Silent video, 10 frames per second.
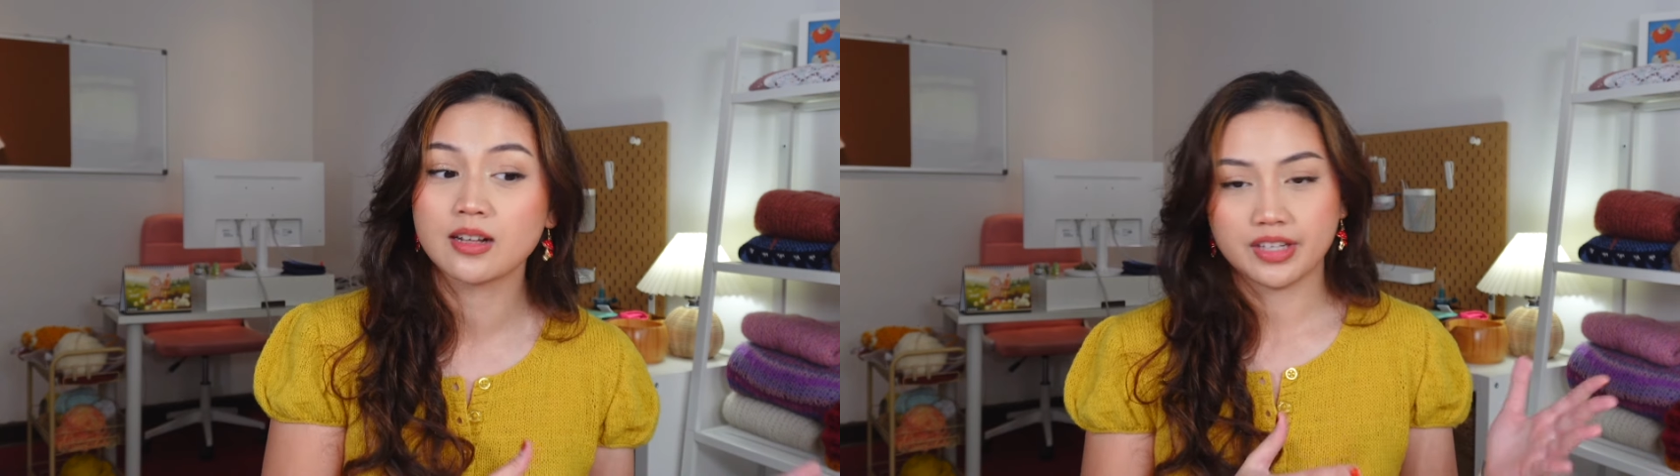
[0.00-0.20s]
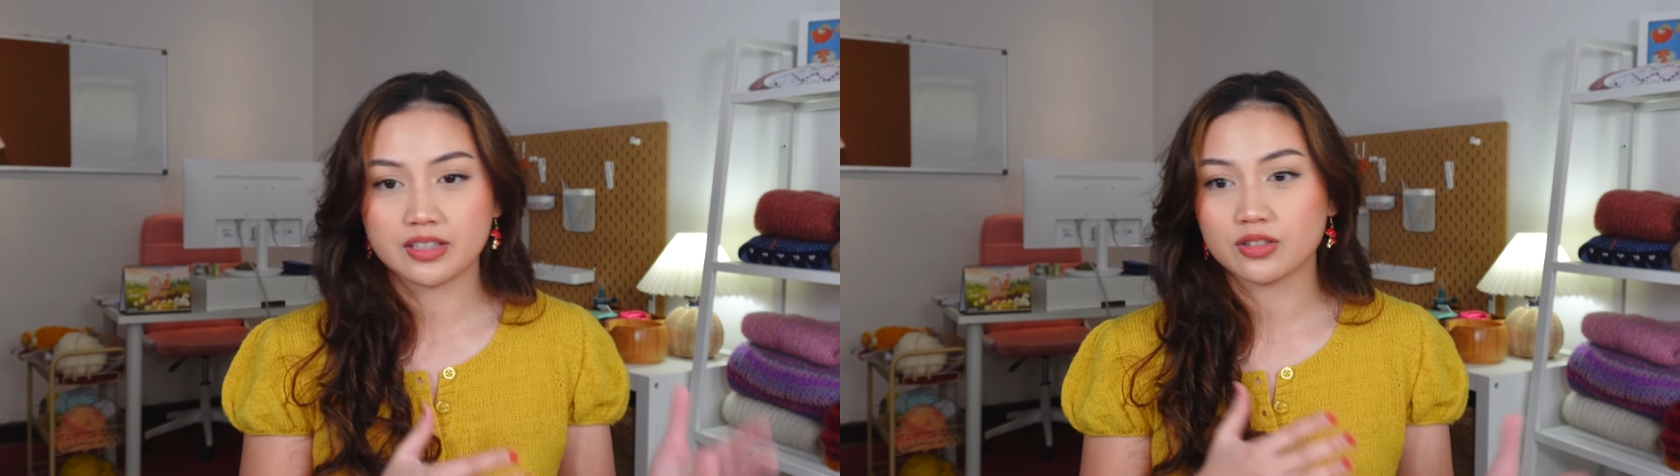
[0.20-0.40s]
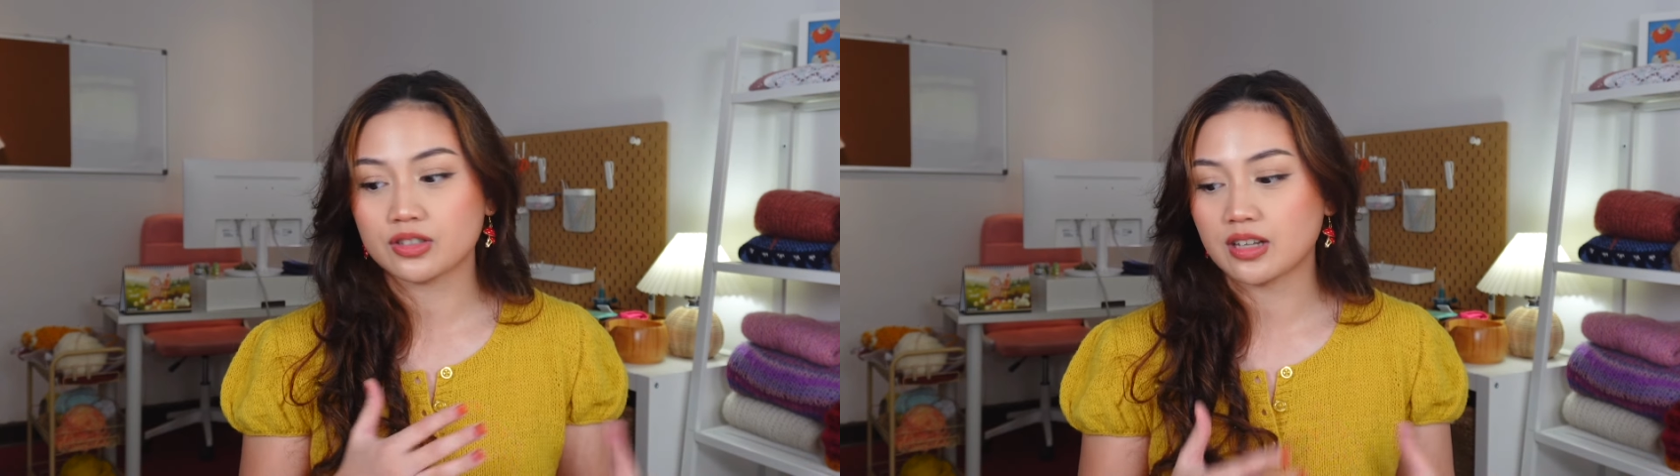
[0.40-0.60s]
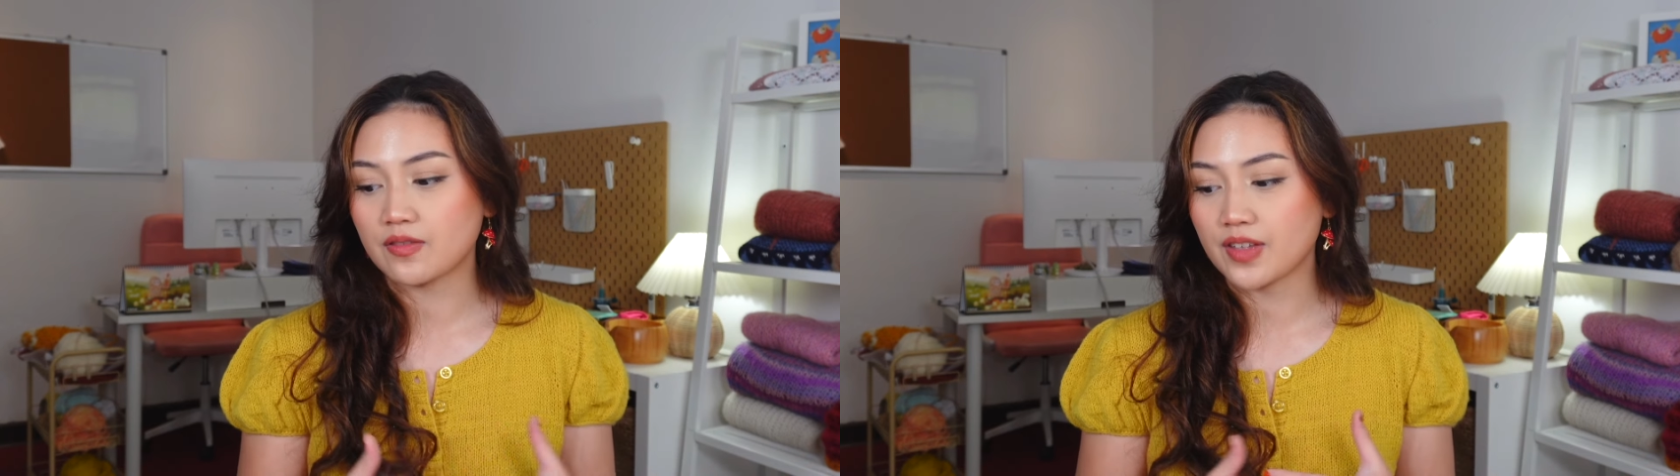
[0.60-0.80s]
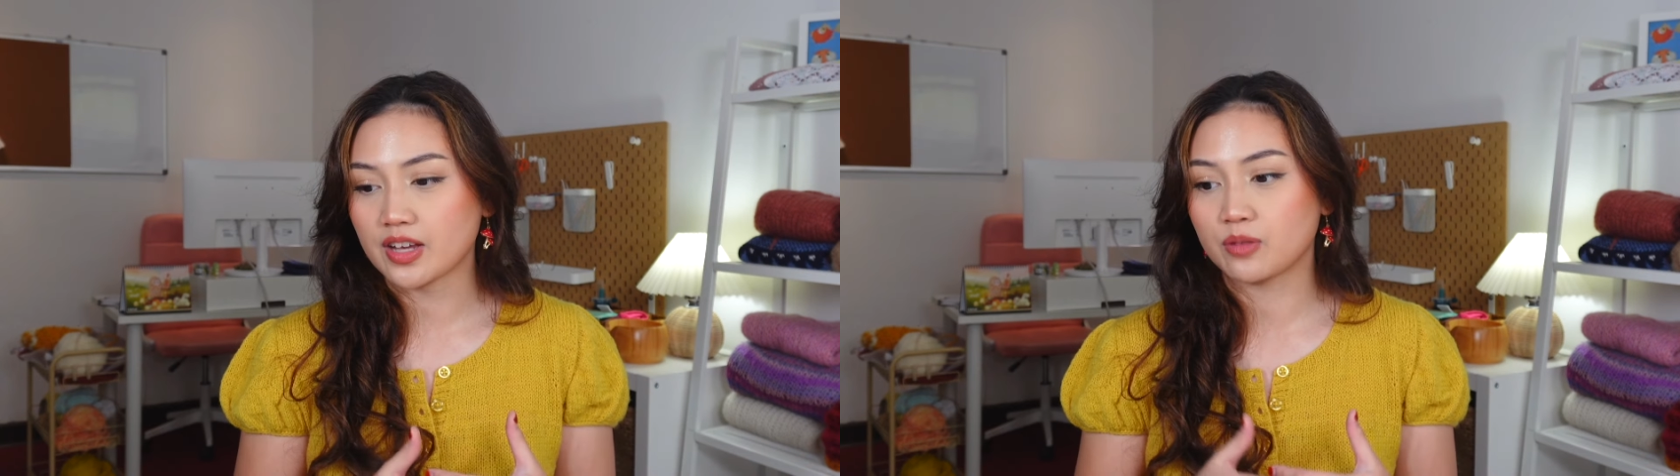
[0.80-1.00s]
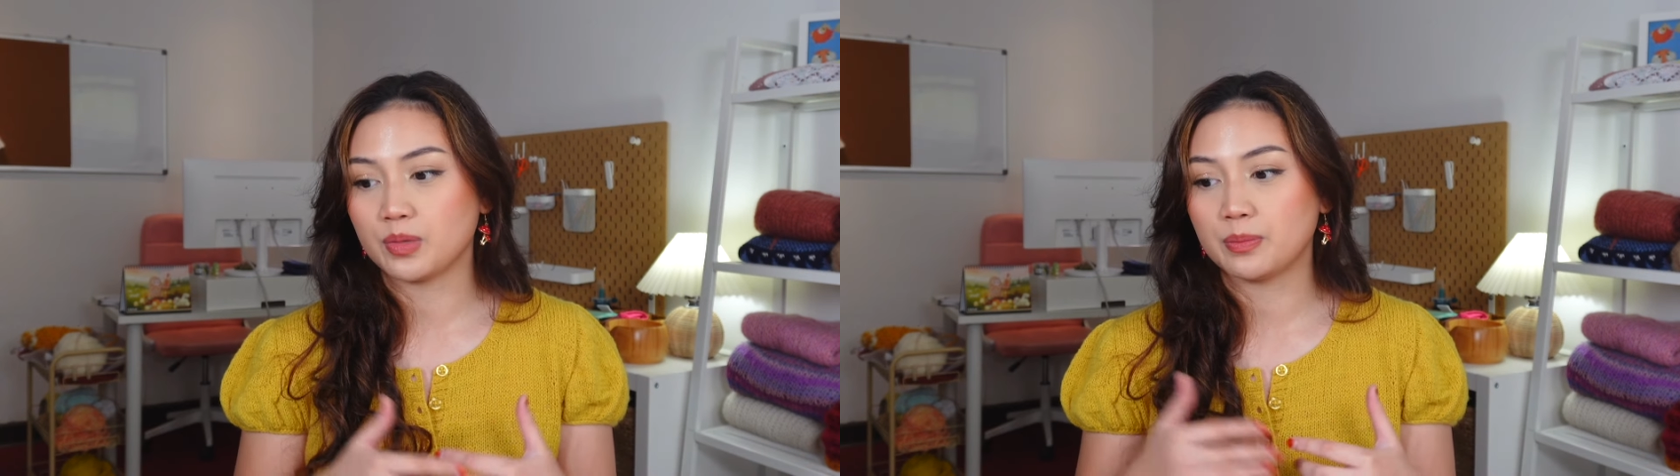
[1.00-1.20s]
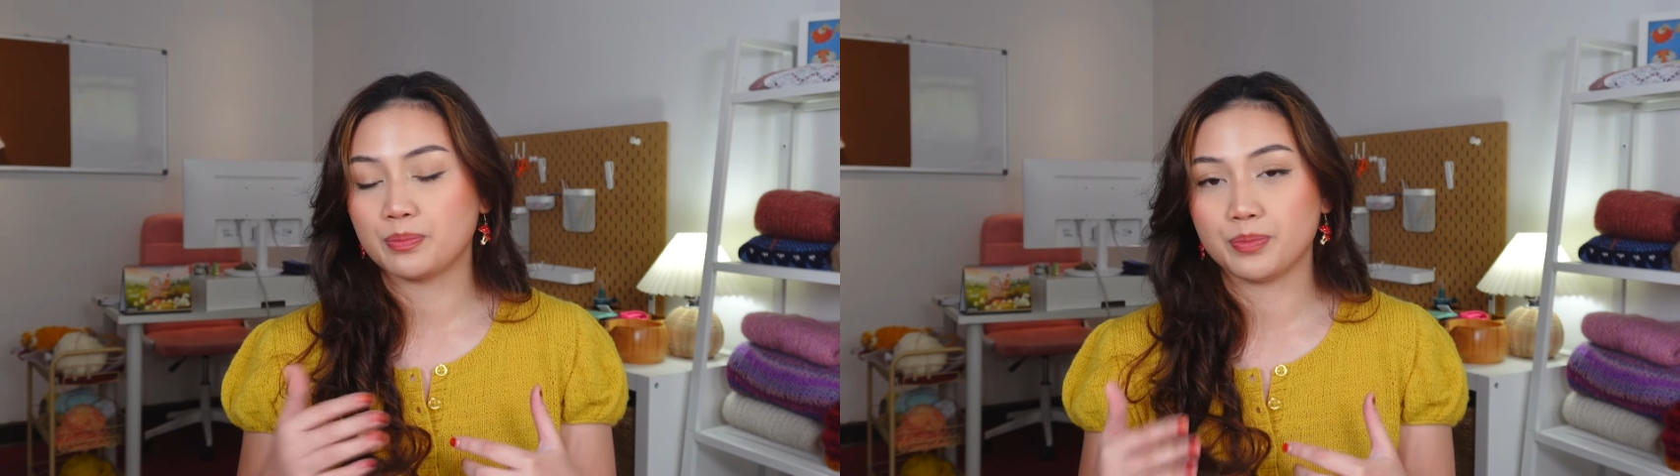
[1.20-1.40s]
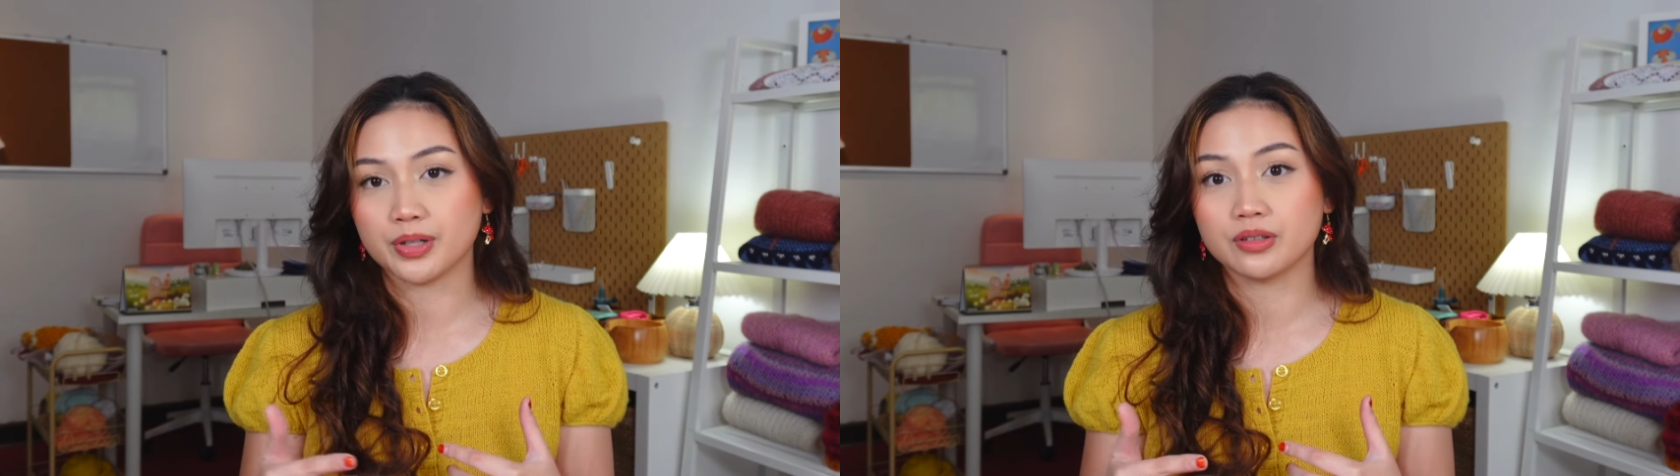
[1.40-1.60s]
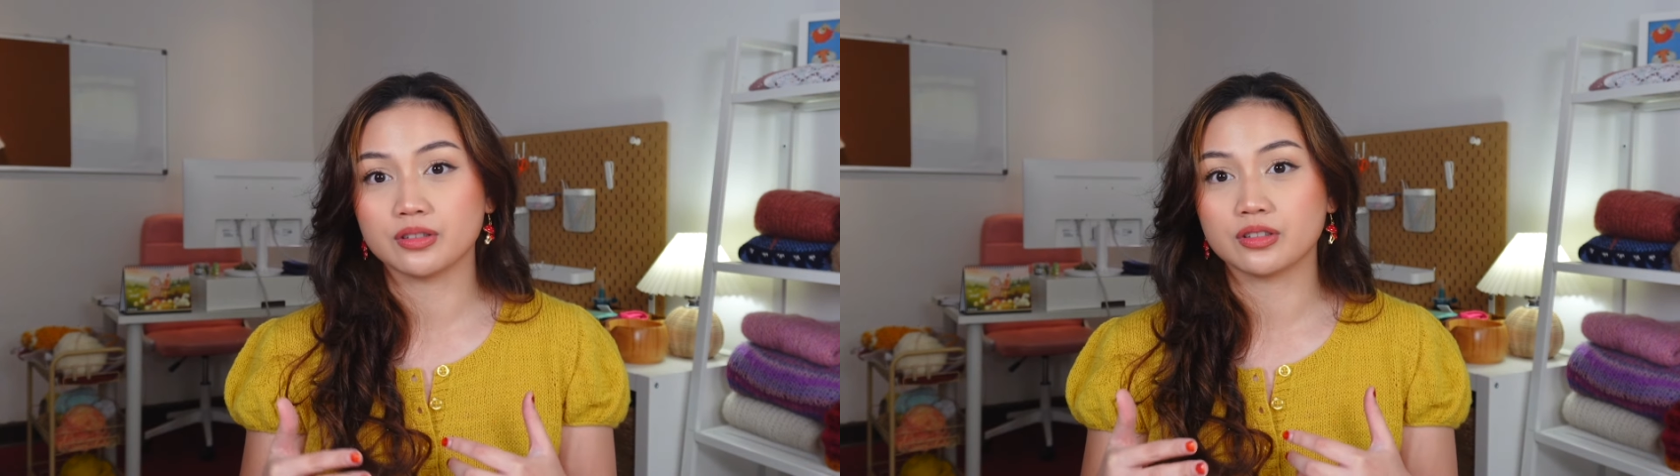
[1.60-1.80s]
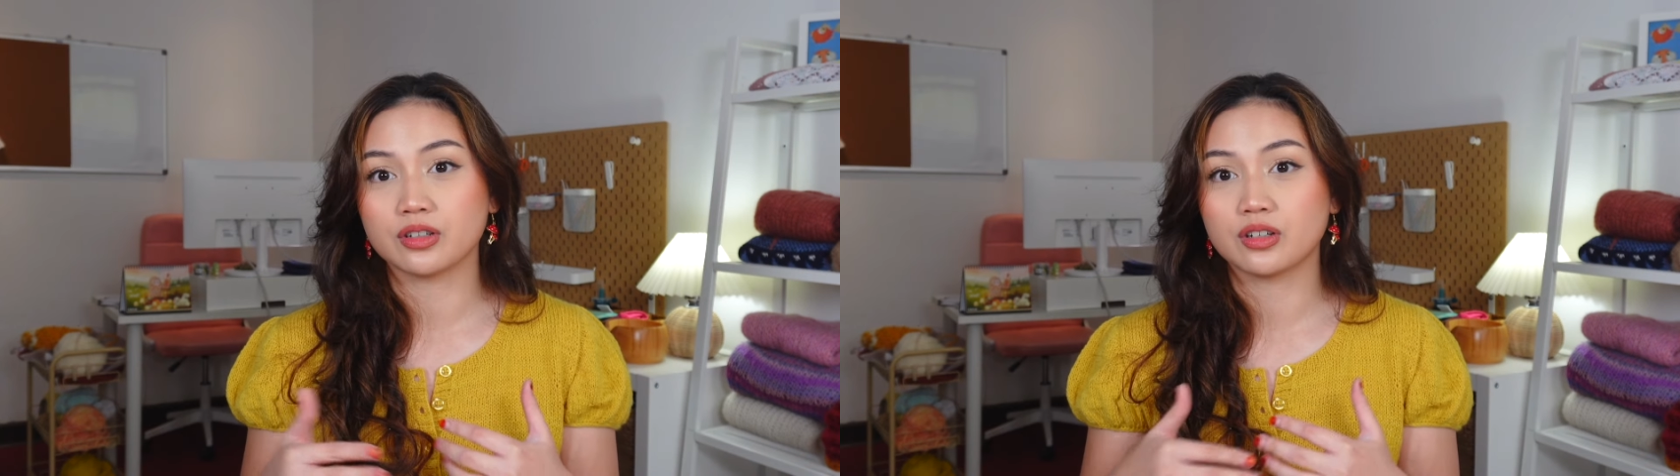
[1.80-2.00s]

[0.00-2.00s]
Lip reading: These are stuff that could be built